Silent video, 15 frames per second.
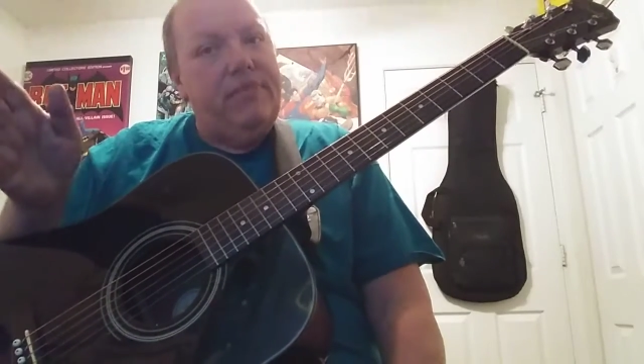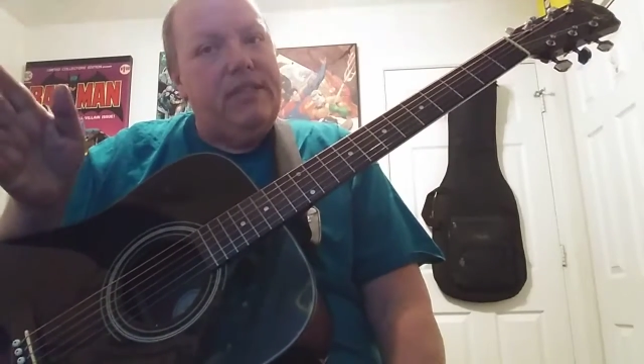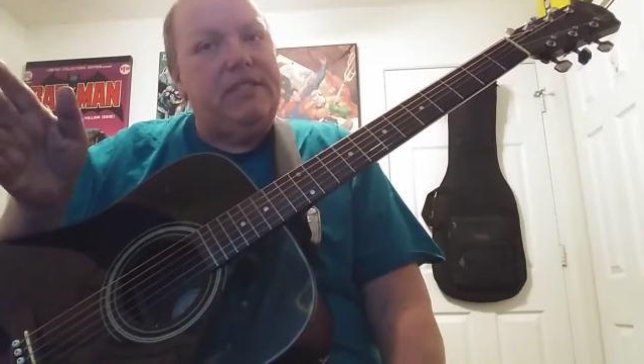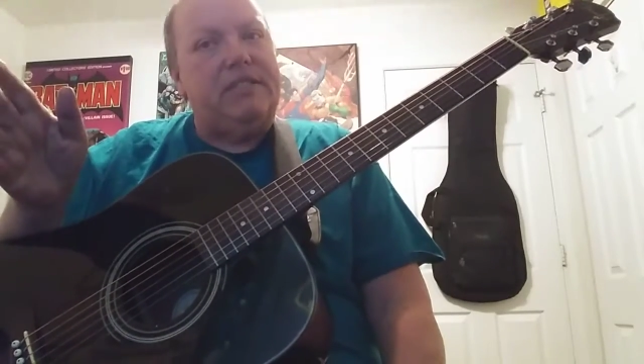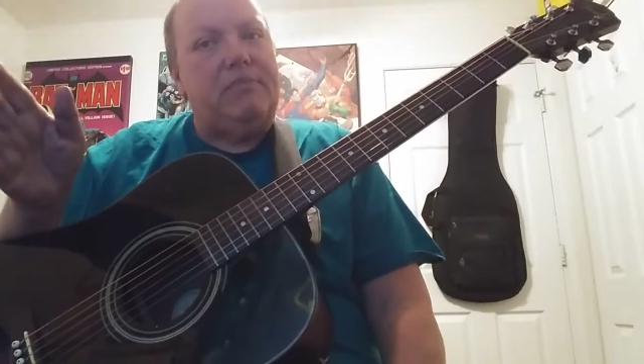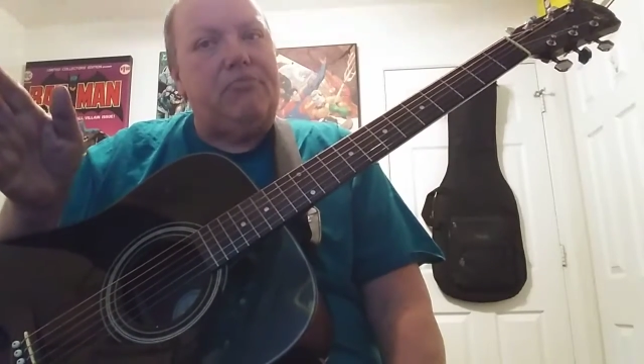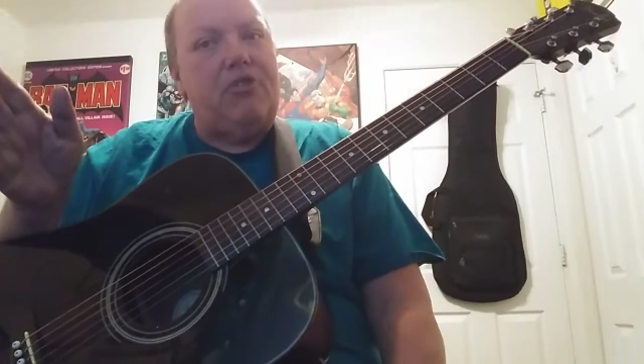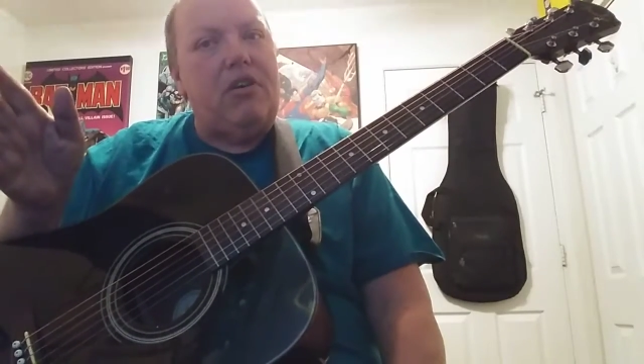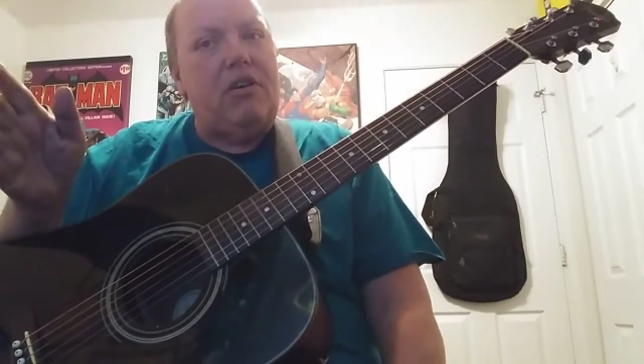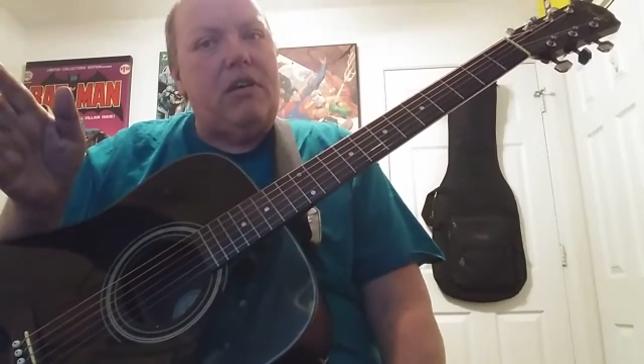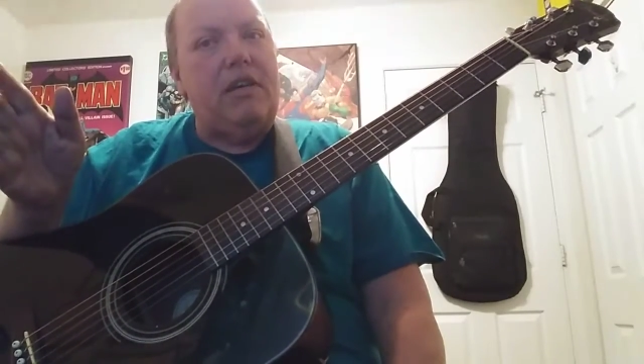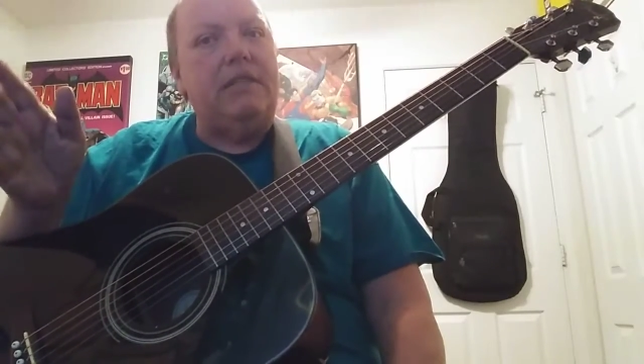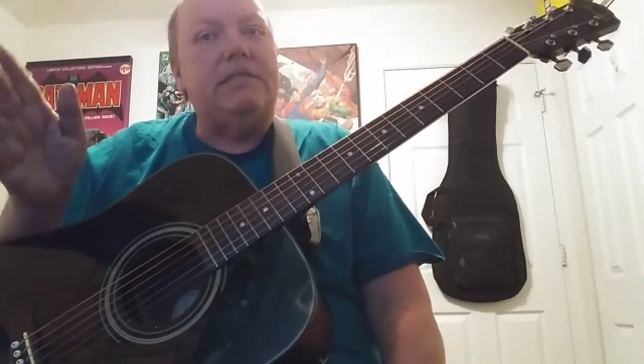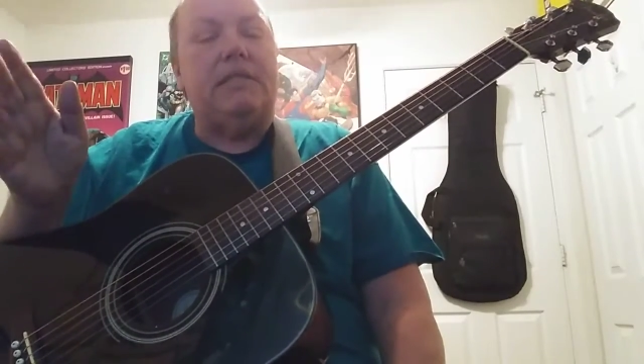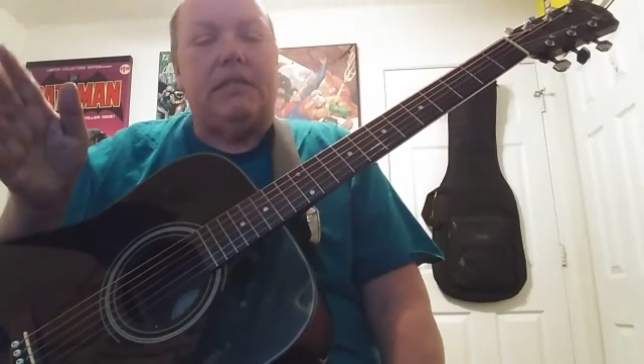
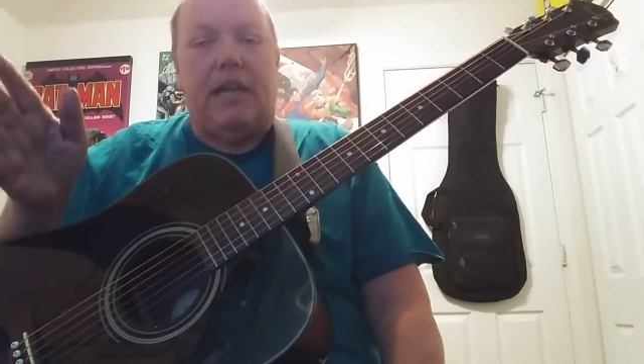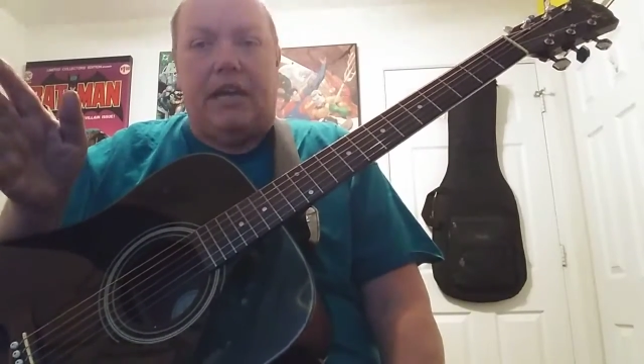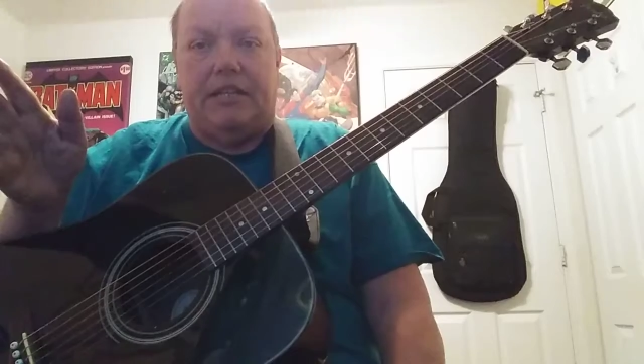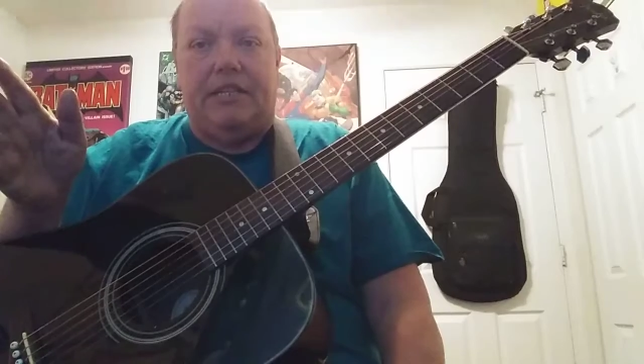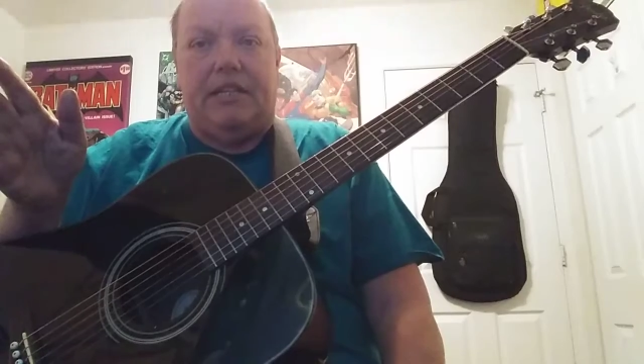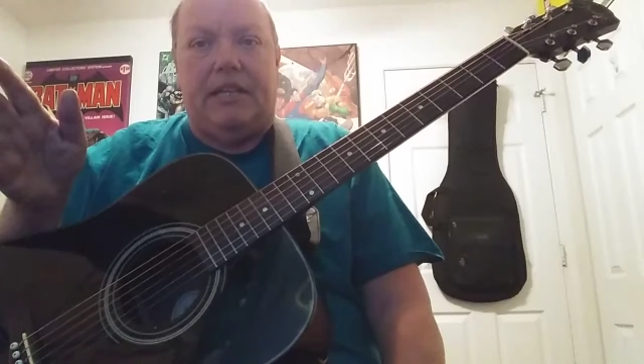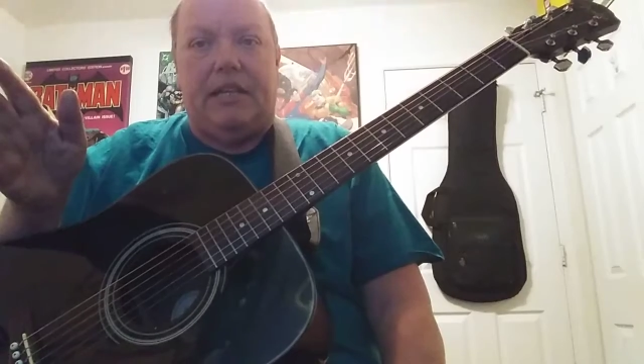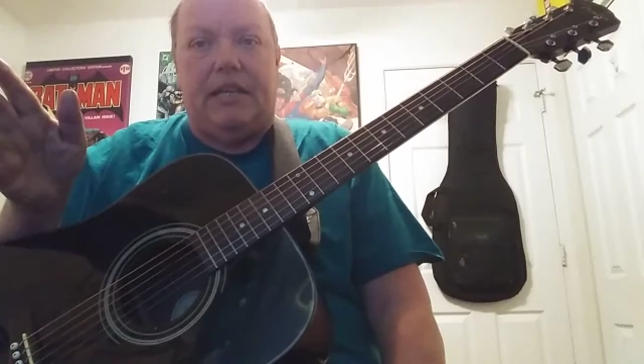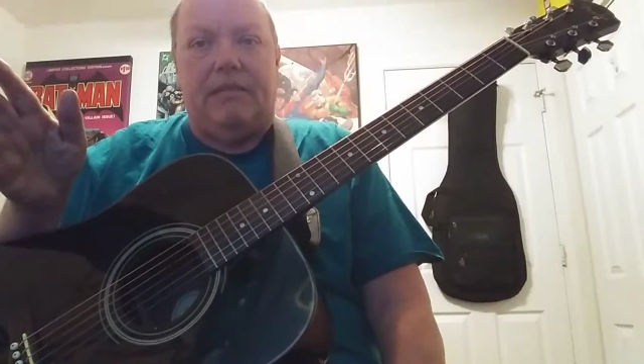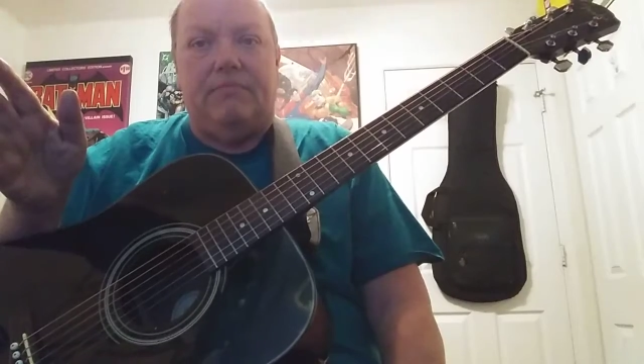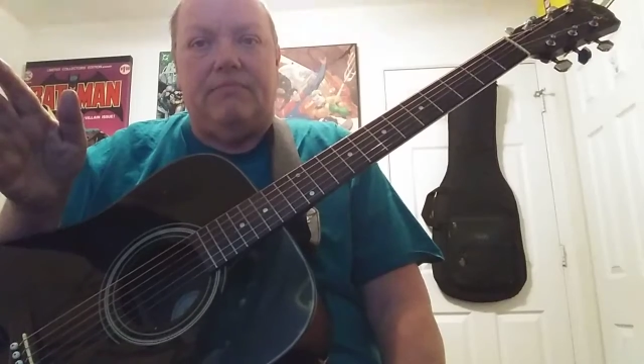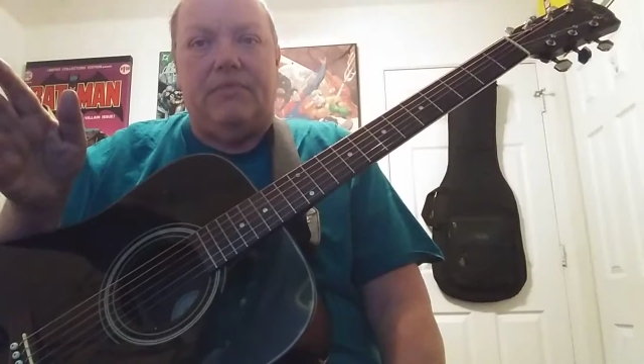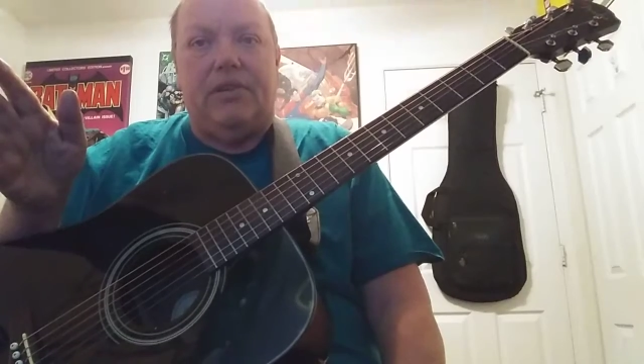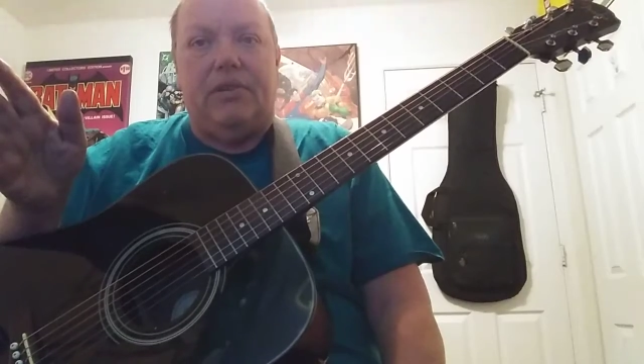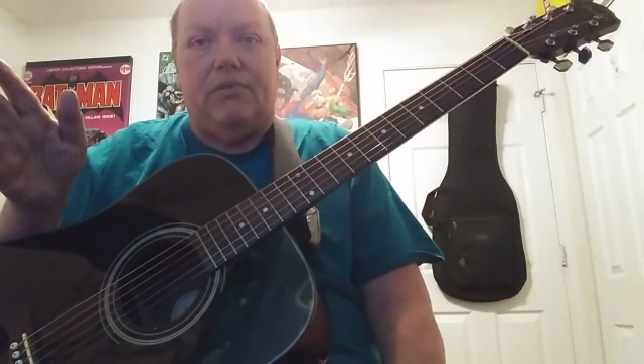Surprise, I did.
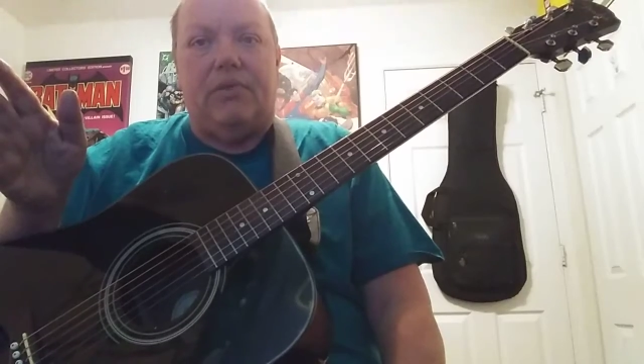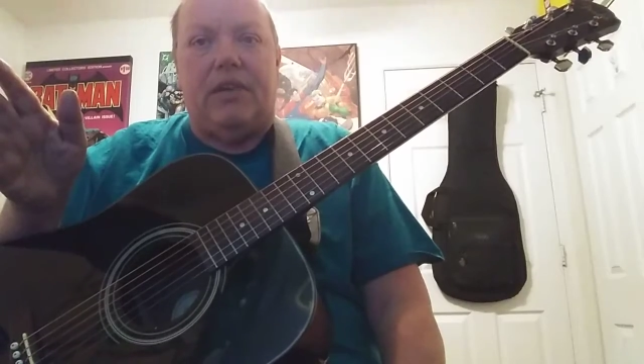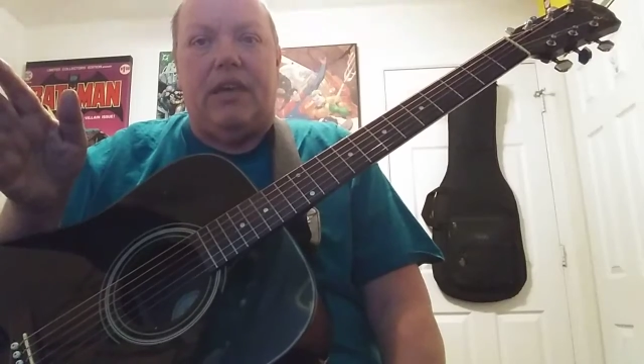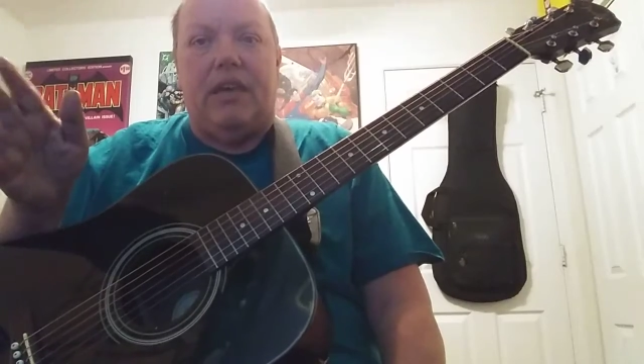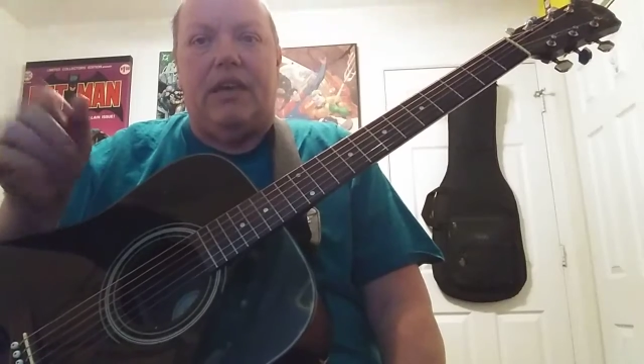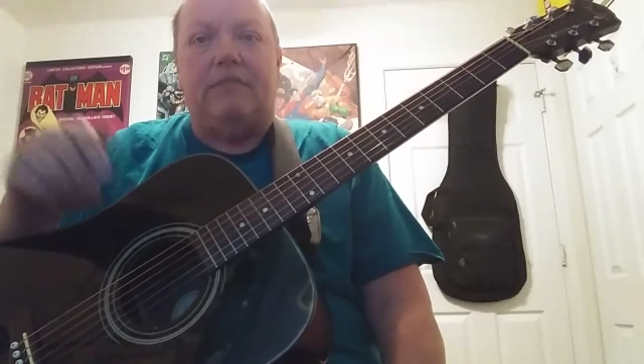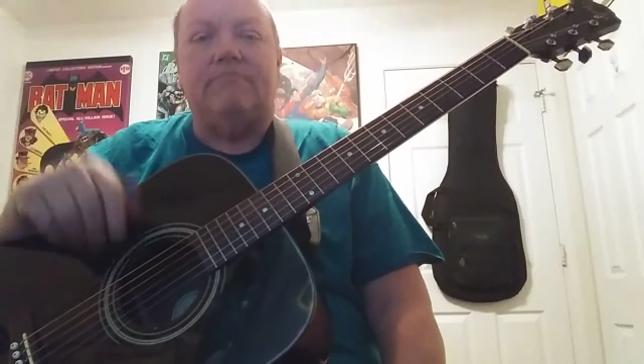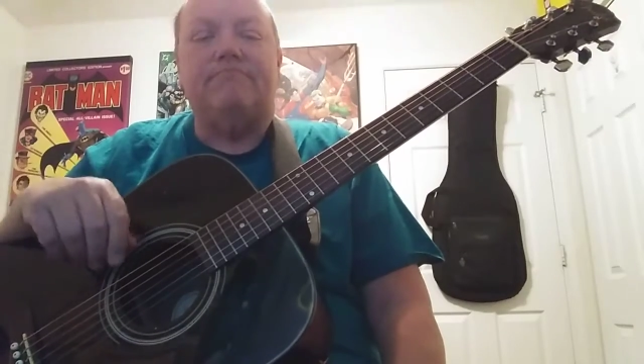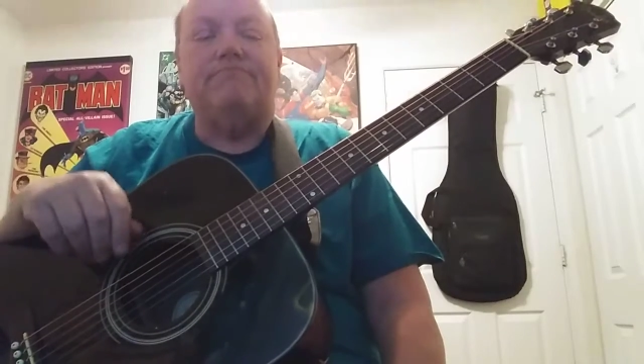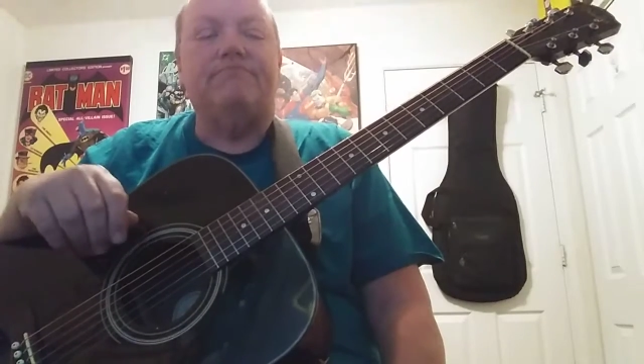Okay.